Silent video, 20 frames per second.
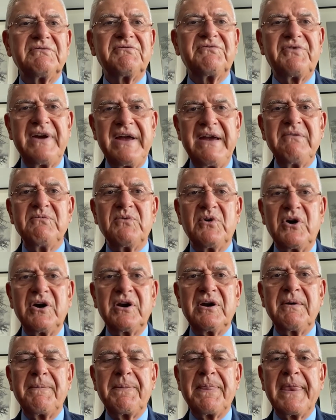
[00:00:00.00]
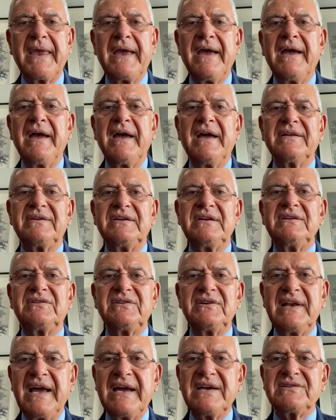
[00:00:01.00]
framework, the
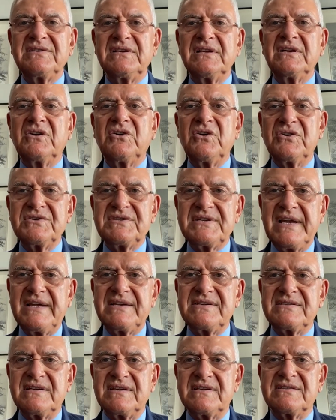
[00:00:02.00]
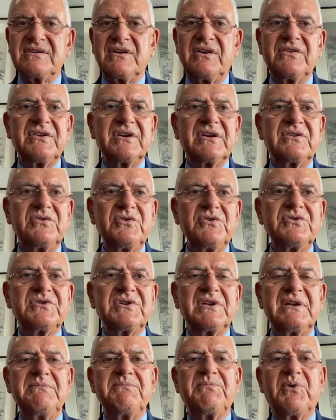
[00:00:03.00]
international consensus on the
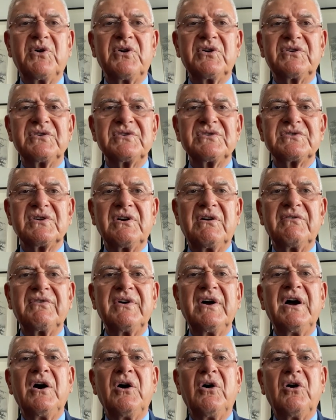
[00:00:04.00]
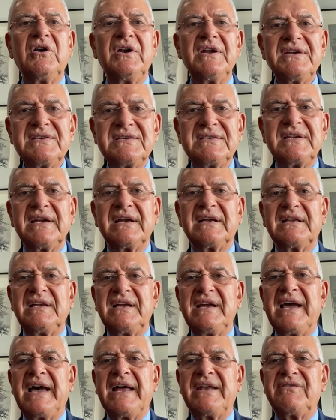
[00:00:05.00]
crucial importance of
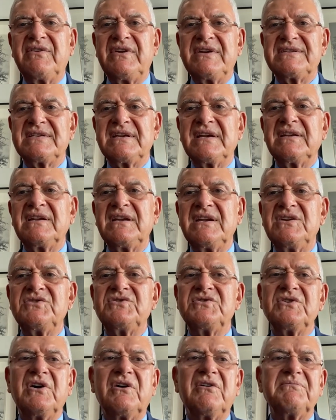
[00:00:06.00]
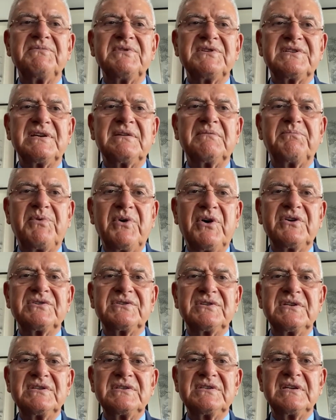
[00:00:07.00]
holistically addressing the issue of missing
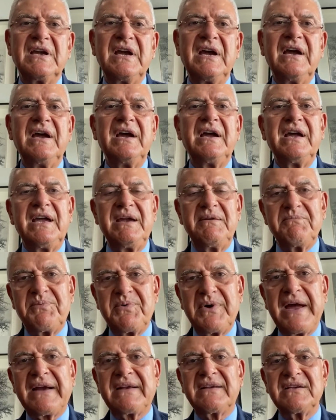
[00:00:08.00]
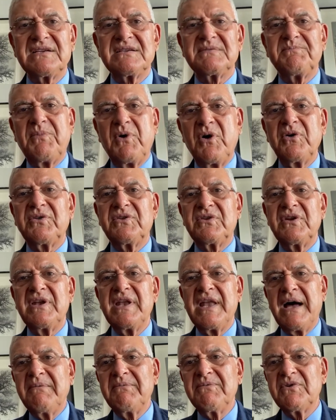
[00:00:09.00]
persons, in practice, both the
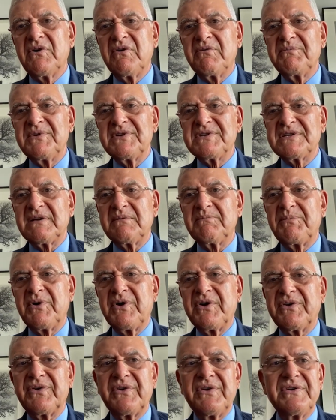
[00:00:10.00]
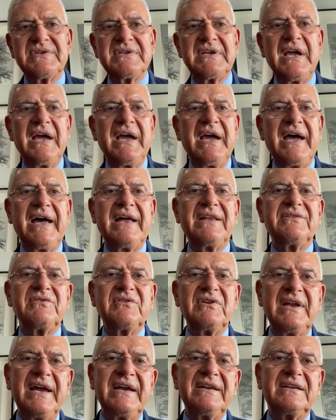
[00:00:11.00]
number of missing persons and
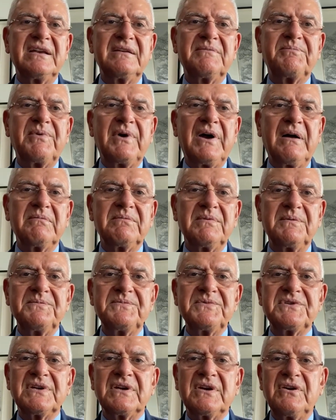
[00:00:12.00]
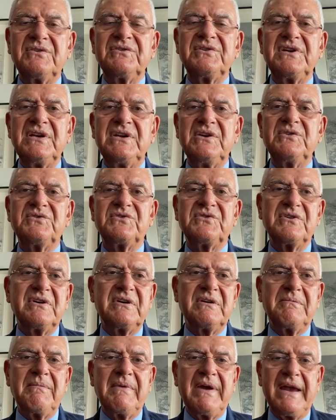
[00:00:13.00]
related problems continue to
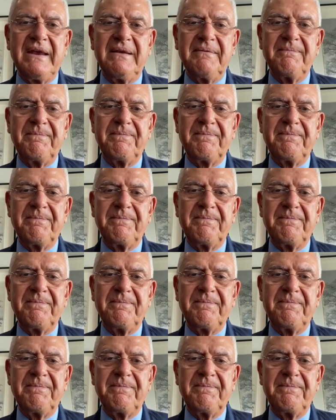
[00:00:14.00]
remain.